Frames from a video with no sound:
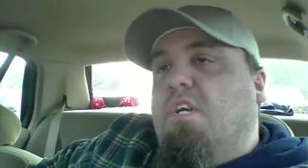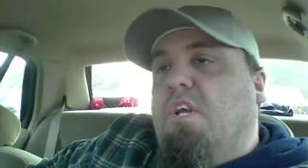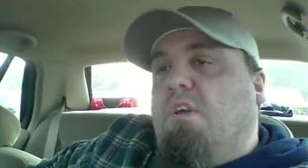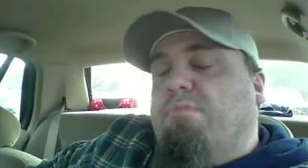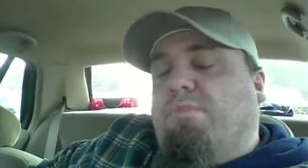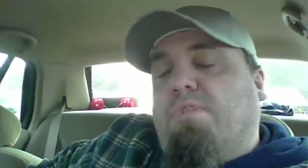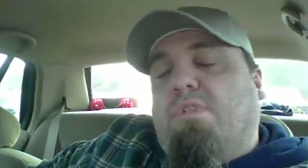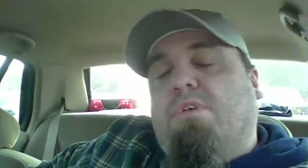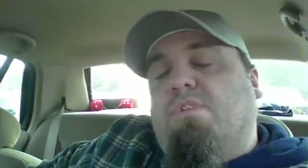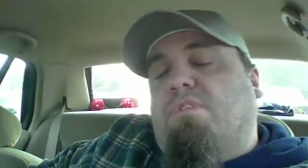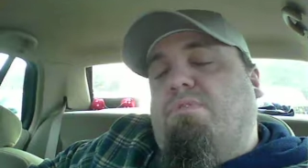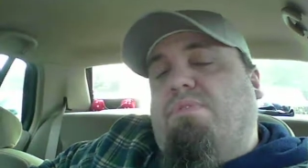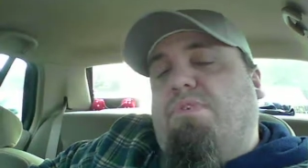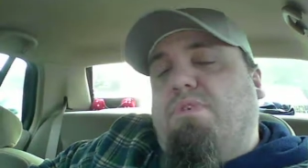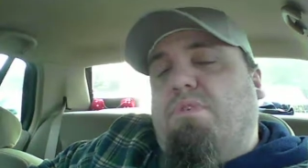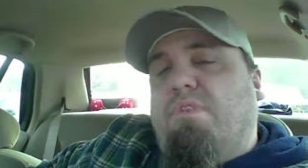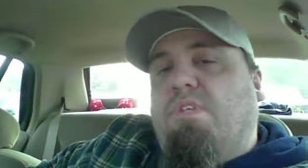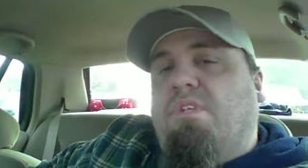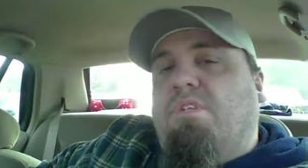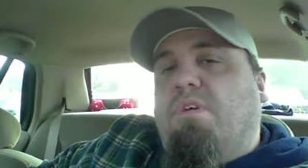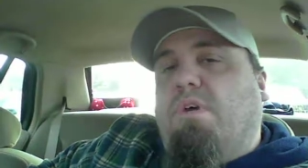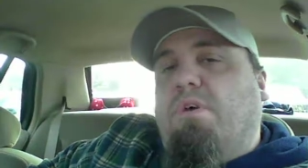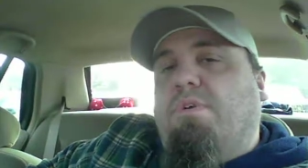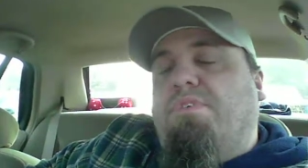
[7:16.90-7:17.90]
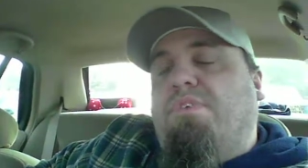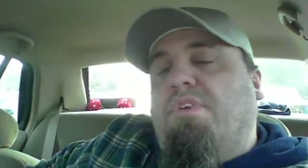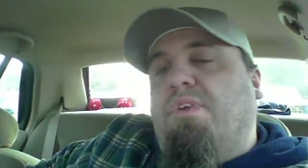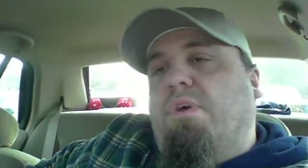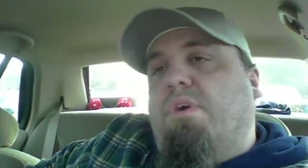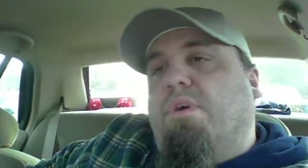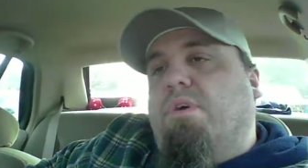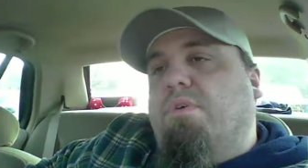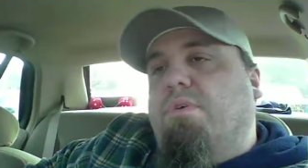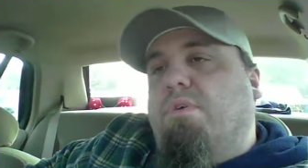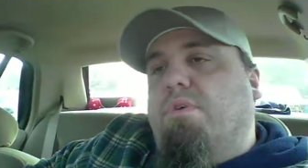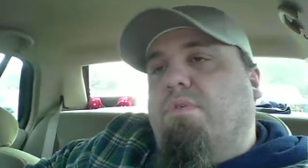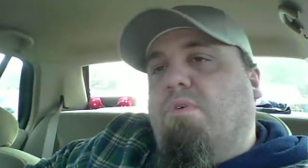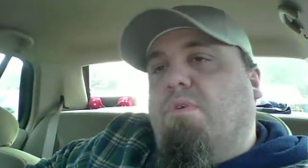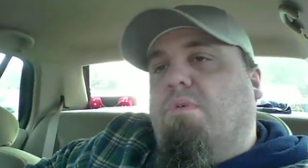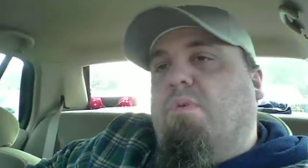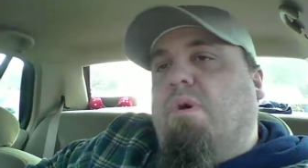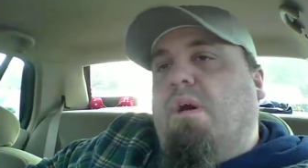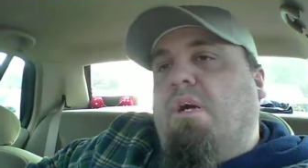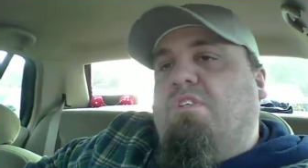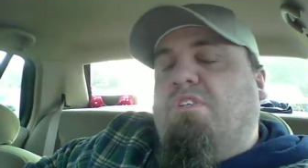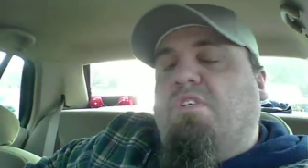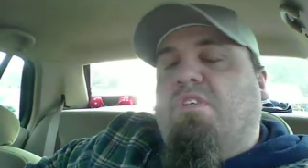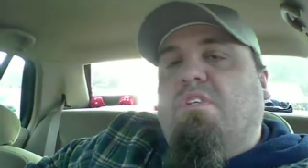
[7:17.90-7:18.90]
For those of you that don't know, who are
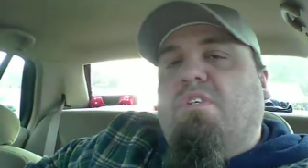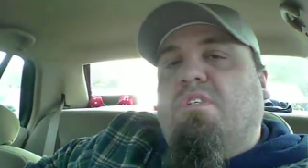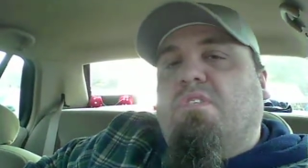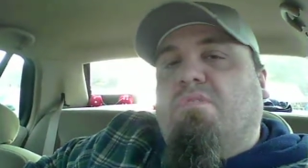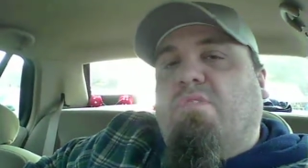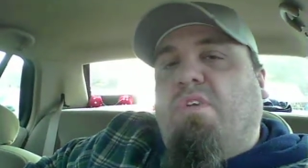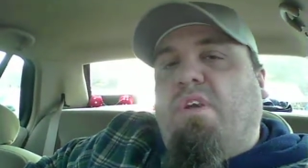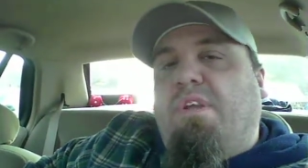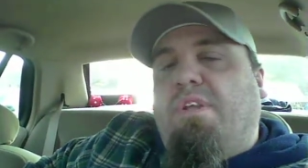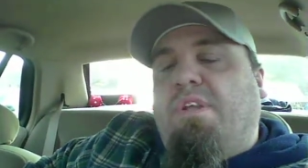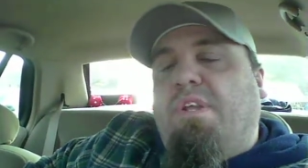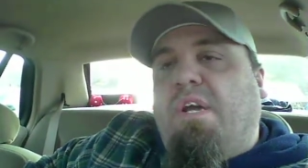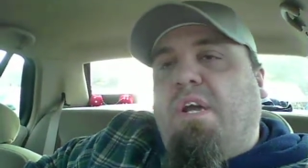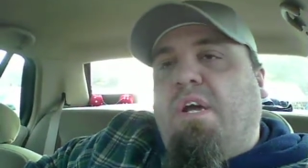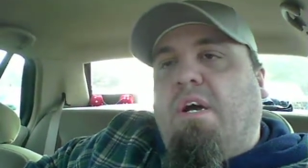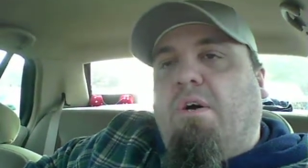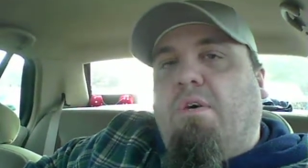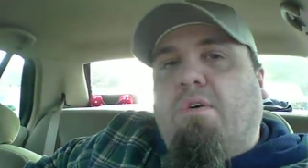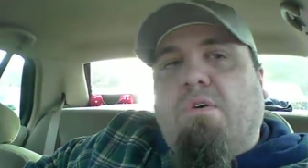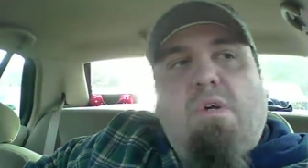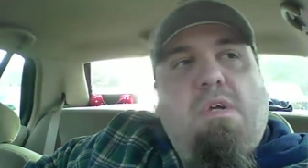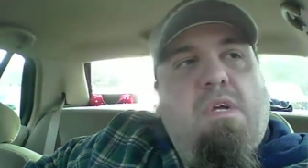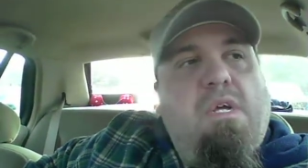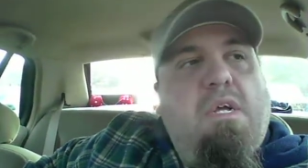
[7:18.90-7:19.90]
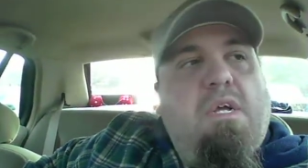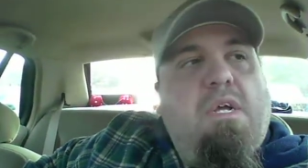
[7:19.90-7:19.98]
watching this right now,